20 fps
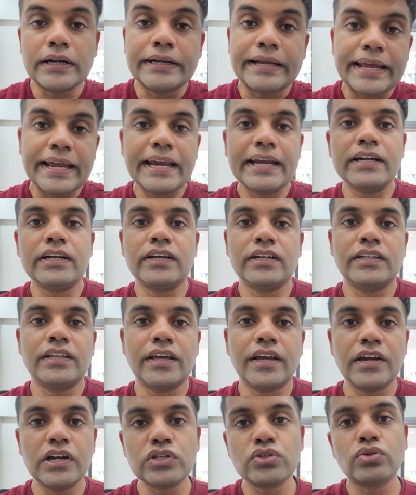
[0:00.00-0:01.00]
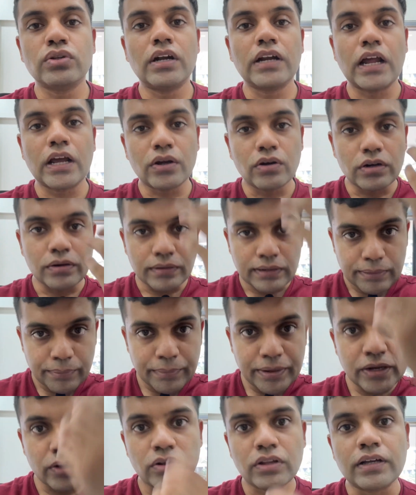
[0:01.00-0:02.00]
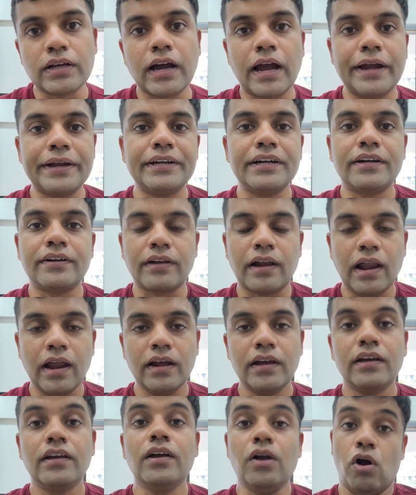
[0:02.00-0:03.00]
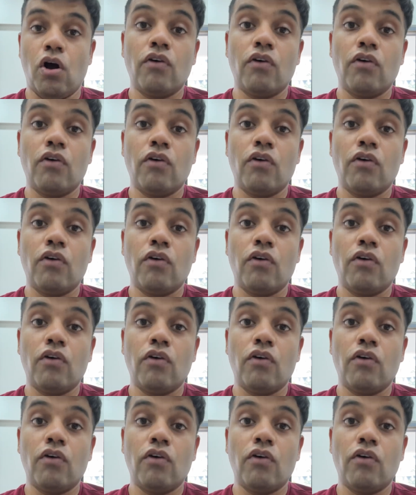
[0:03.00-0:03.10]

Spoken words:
date there so that I could remain on a guided track.